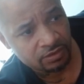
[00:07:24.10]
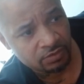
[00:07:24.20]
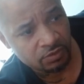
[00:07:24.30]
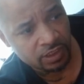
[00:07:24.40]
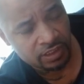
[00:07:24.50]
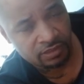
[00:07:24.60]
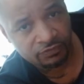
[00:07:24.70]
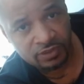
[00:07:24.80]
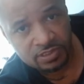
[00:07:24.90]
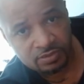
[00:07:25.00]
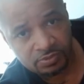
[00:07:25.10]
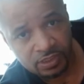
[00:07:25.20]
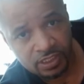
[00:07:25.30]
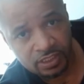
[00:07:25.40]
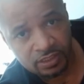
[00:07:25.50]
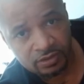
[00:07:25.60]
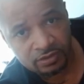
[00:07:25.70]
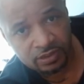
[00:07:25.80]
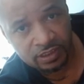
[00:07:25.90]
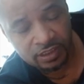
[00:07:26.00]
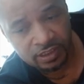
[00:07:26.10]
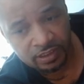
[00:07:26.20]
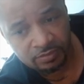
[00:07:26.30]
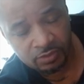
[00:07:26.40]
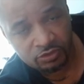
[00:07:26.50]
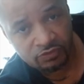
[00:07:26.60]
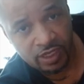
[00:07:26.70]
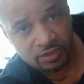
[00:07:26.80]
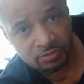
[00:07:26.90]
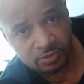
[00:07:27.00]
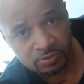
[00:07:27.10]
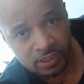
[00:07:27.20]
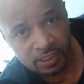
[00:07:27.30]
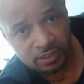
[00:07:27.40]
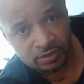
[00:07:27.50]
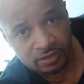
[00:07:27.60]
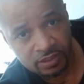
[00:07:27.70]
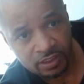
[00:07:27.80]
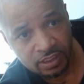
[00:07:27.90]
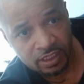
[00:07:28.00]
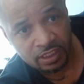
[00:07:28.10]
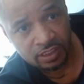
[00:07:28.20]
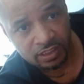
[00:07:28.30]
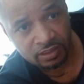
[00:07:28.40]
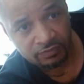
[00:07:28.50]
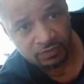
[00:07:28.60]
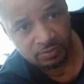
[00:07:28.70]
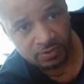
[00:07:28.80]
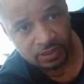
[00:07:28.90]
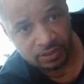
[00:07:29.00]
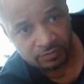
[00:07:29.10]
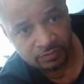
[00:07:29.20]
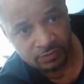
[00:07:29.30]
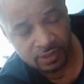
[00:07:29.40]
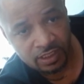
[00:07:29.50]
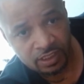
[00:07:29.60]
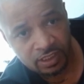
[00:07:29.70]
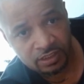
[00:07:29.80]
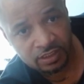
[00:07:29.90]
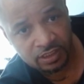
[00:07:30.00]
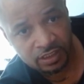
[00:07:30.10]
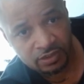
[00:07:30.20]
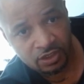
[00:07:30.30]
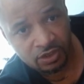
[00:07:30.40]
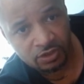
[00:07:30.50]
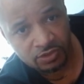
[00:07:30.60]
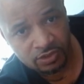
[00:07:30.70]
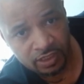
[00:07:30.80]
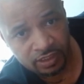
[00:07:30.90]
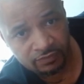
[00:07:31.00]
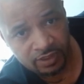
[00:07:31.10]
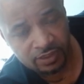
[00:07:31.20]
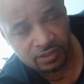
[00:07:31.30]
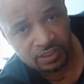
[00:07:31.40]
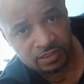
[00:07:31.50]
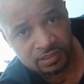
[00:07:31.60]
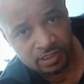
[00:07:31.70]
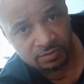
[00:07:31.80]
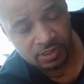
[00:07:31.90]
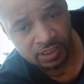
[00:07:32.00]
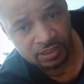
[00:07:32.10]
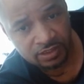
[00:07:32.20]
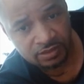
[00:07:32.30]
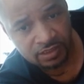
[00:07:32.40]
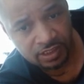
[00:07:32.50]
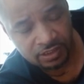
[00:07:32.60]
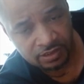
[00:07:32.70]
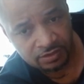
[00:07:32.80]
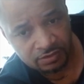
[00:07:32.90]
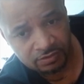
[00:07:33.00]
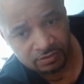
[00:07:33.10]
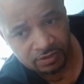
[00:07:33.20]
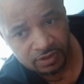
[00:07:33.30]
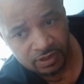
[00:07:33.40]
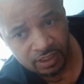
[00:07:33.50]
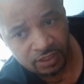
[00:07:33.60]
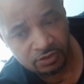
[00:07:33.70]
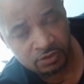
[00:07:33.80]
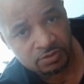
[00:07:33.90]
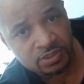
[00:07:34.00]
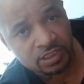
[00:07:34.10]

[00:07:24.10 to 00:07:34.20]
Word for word: one defensive player, uh, most valuable player, and the MVP. Then uh, the All Star MVP. I think Tim Duncan did it. I know it was